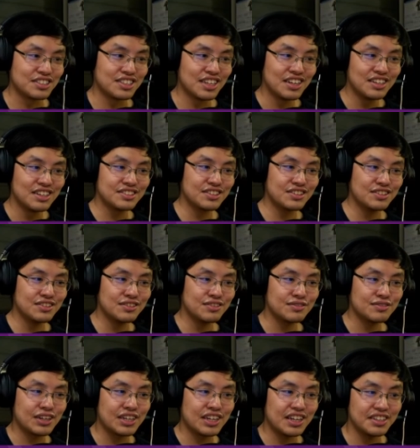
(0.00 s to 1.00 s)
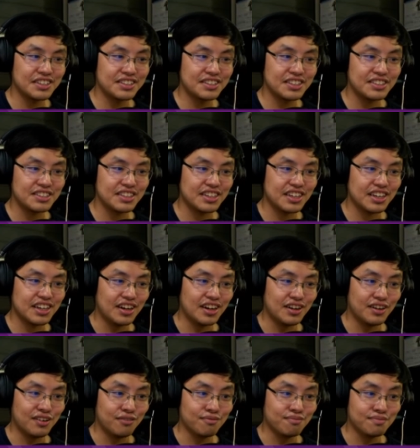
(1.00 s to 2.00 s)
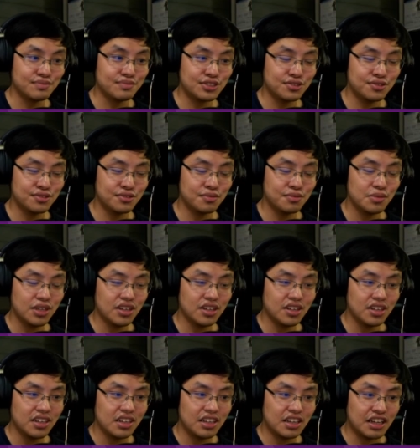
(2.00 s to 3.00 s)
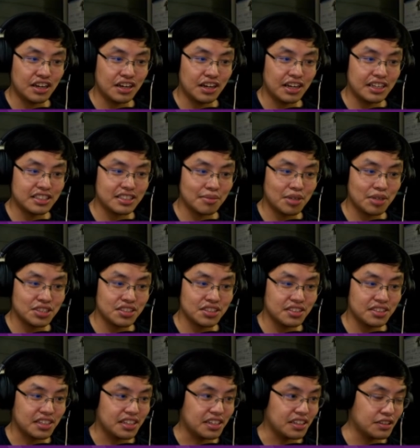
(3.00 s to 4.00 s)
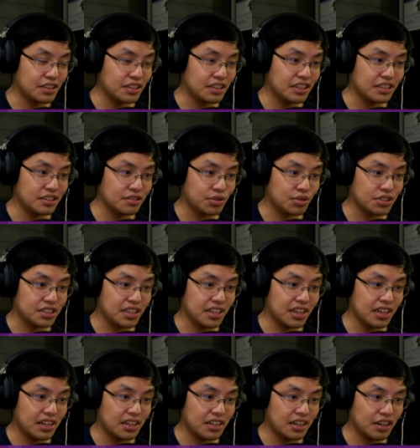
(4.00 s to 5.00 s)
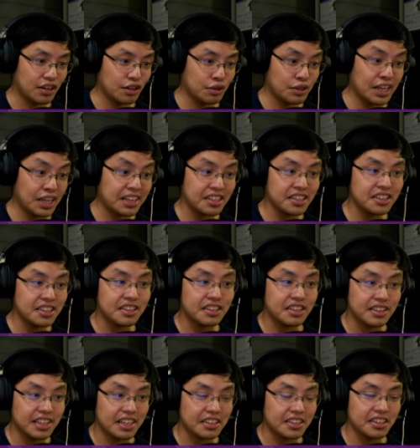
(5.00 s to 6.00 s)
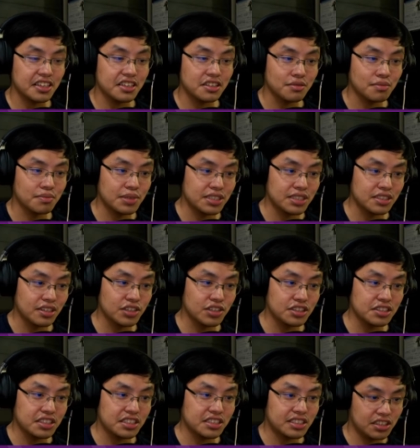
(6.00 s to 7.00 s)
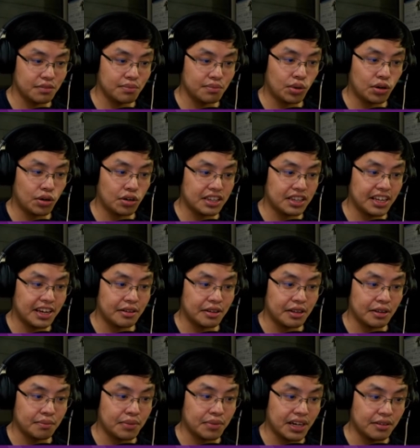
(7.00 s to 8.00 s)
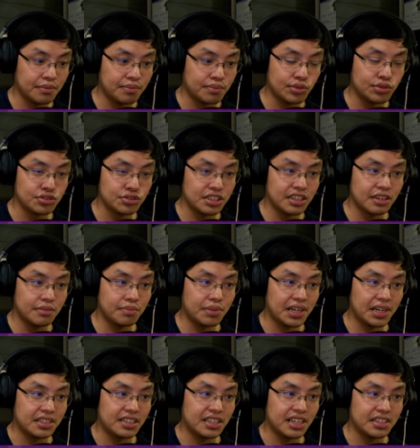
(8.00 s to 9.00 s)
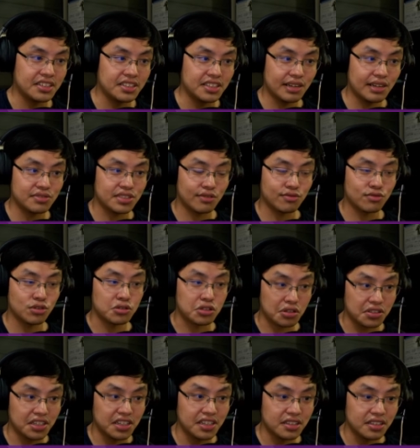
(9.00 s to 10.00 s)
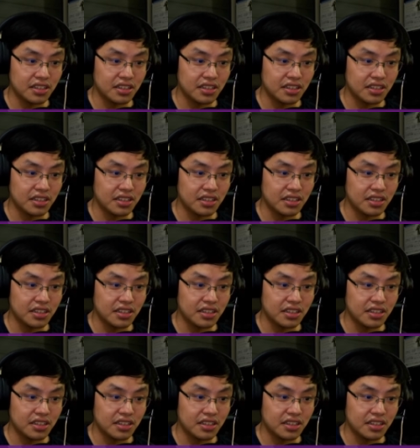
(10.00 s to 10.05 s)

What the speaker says: So regarding this, as I mentioned, that this was letting it to be serverless is actually more led in part mostly by the other devs that worked on it,